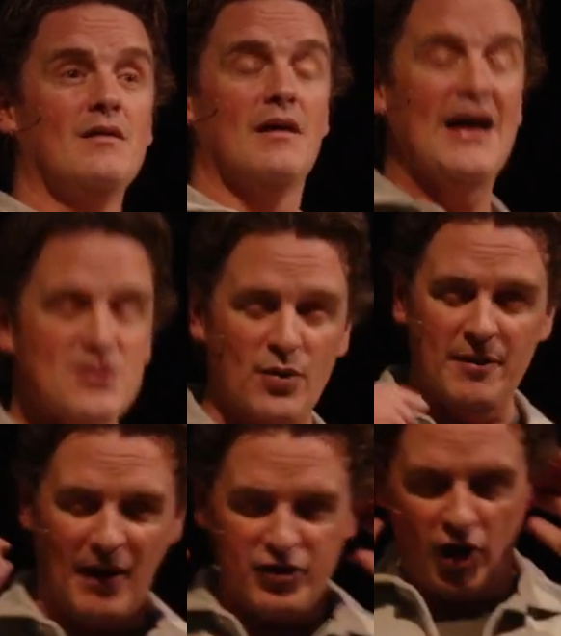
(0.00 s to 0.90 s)
Last
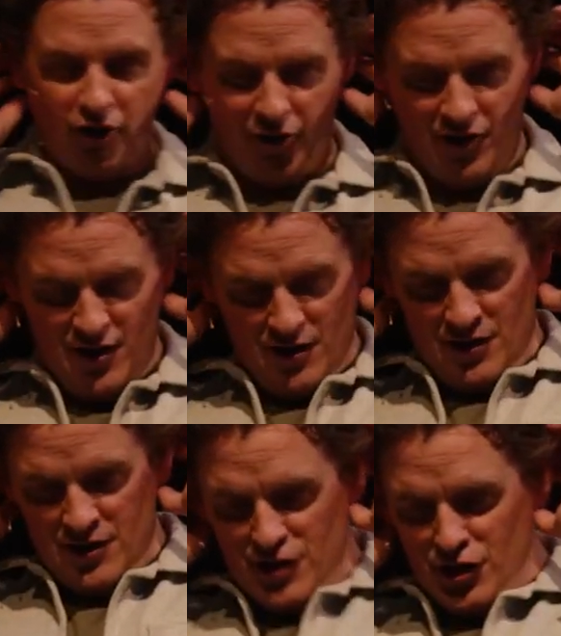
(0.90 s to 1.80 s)
week, my daughter,
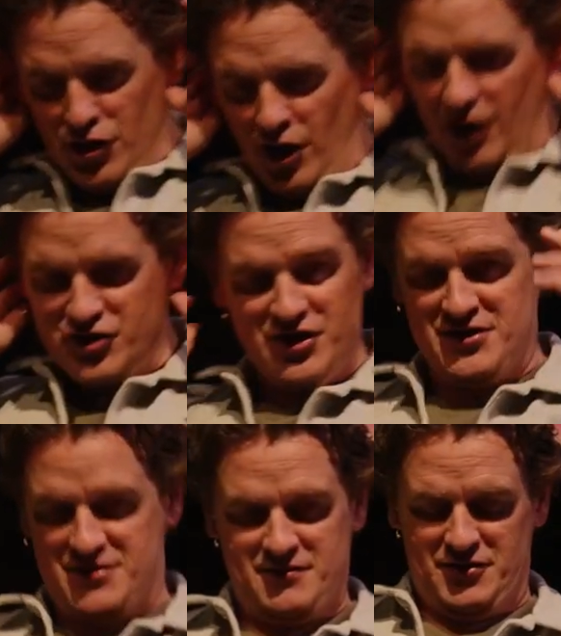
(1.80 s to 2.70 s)

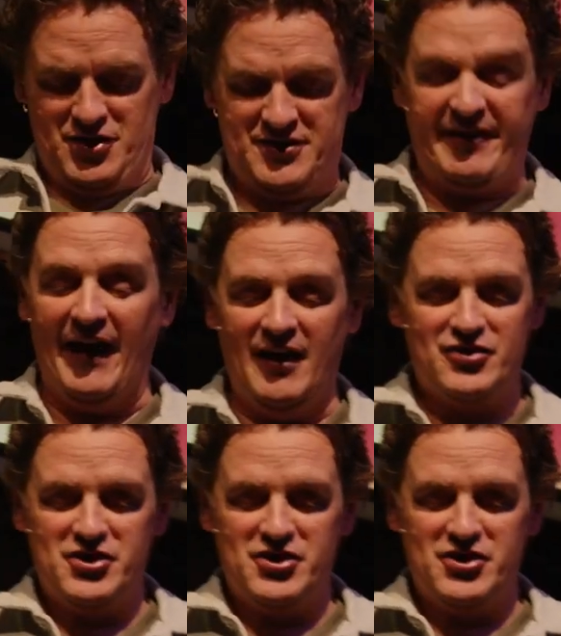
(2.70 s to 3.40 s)
she's 10.